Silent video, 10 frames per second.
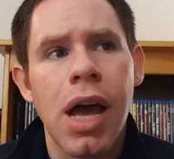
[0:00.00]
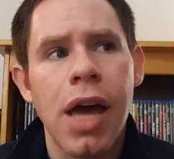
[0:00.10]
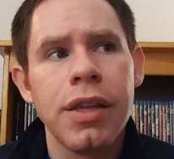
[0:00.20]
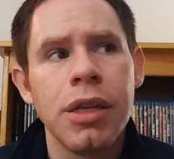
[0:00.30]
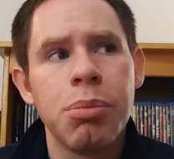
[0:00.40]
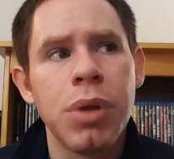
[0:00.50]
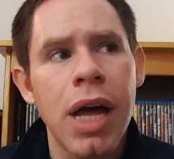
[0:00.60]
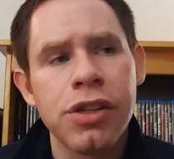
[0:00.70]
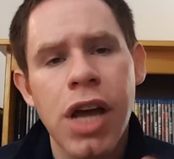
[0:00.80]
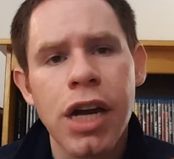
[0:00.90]
I think the
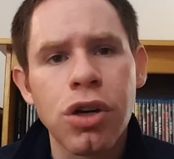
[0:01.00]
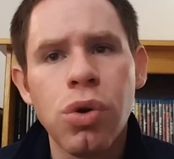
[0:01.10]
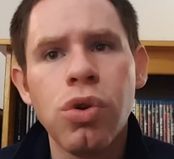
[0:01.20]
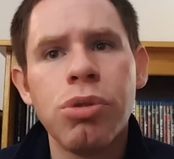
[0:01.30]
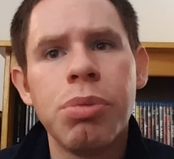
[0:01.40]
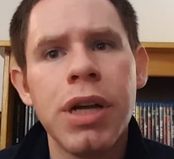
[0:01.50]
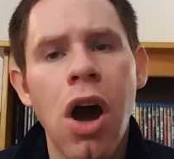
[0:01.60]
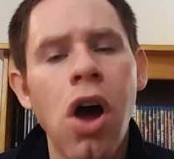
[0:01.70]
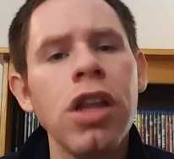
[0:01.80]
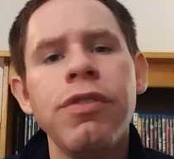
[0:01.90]
plot's kind of cool, but
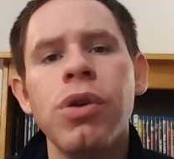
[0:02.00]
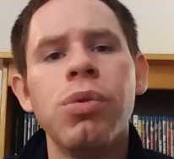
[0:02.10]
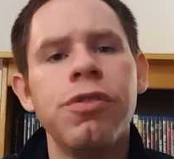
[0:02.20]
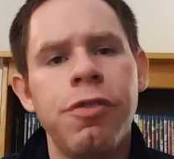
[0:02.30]
all of it would